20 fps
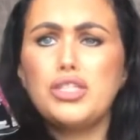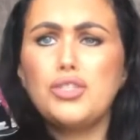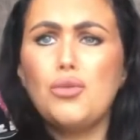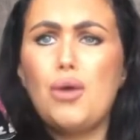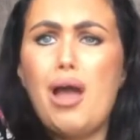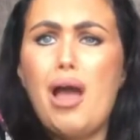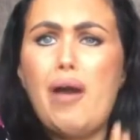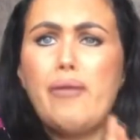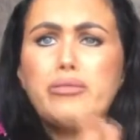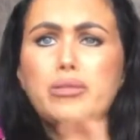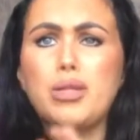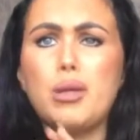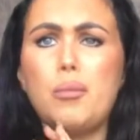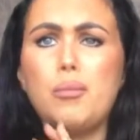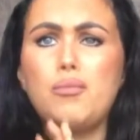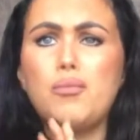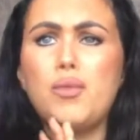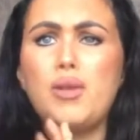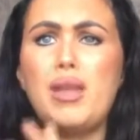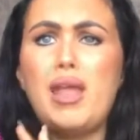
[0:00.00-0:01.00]
So I have
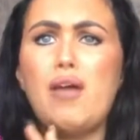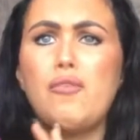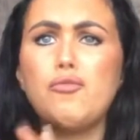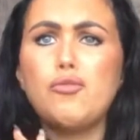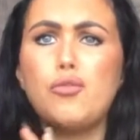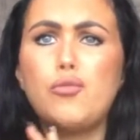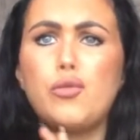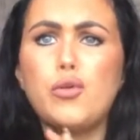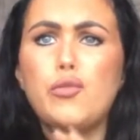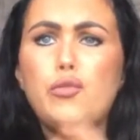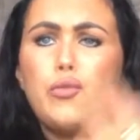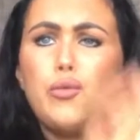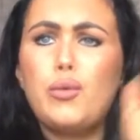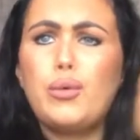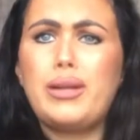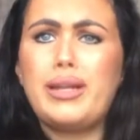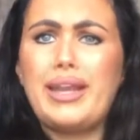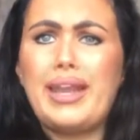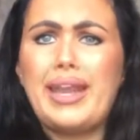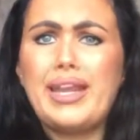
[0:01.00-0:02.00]
some left over for
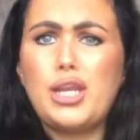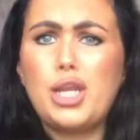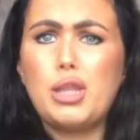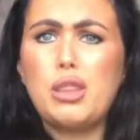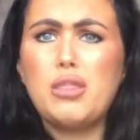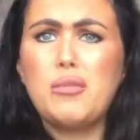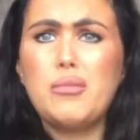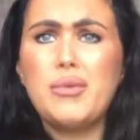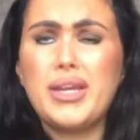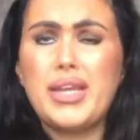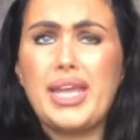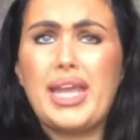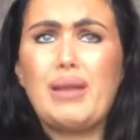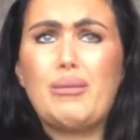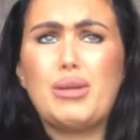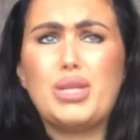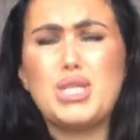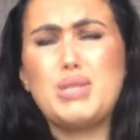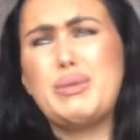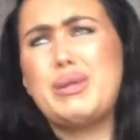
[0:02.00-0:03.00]
when I need to do them again,
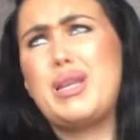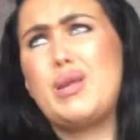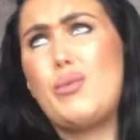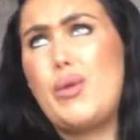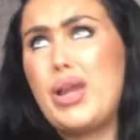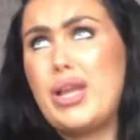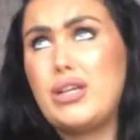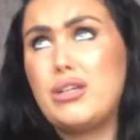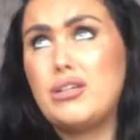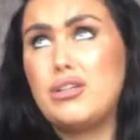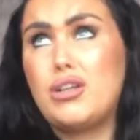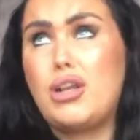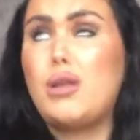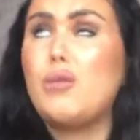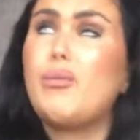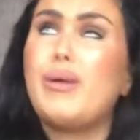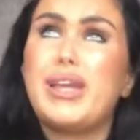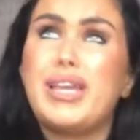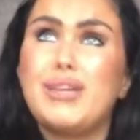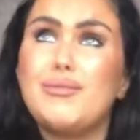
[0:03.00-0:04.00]
which will be in a week. Not a
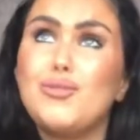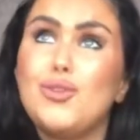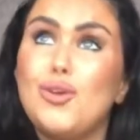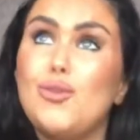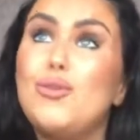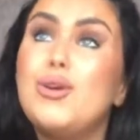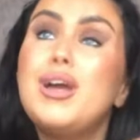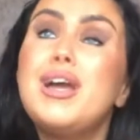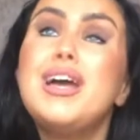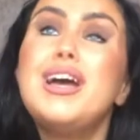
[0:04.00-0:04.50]
week, no.